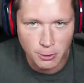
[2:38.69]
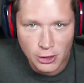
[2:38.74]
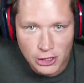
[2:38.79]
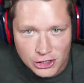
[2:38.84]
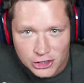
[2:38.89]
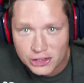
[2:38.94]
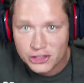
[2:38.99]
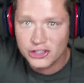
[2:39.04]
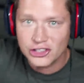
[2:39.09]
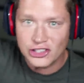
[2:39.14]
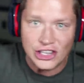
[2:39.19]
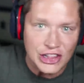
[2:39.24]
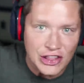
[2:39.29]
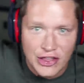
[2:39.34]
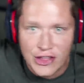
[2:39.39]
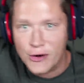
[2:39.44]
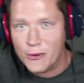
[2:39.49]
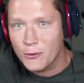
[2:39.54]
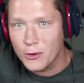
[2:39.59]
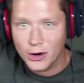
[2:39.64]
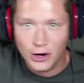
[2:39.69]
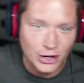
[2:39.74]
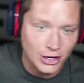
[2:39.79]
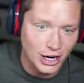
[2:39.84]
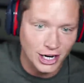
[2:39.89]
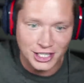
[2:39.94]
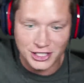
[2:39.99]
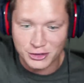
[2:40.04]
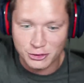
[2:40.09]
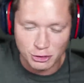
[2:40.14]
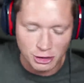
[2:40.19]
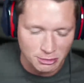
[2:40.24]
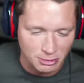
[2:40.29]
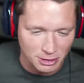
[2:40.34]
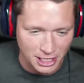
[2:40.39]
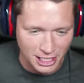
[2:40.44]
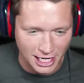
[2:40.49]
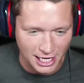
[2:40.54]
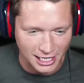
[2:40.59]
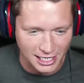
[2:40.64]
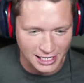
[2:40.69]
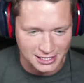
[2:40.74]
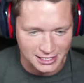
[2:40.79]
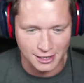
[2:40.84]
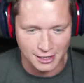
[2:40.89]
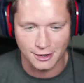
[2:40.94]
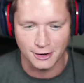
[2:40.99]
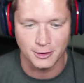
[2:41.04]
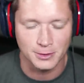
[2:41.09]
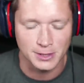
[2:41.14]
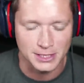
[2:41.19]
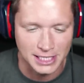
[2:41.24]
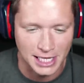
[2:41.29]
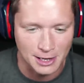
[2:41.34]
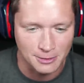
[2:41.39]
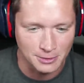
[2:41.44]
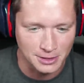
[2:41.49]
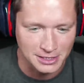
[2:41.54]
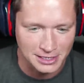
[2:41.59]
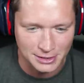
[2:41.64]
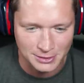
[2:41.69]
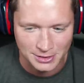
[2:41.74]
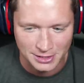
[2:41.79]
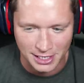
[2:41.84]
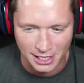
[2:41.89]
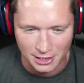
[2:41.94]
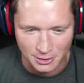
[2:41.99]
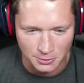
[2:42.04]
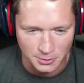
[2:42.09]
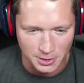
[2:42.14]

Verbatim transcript: boy's just sitting there working on his dribbling, I guess. I don't know what that was. That was kind of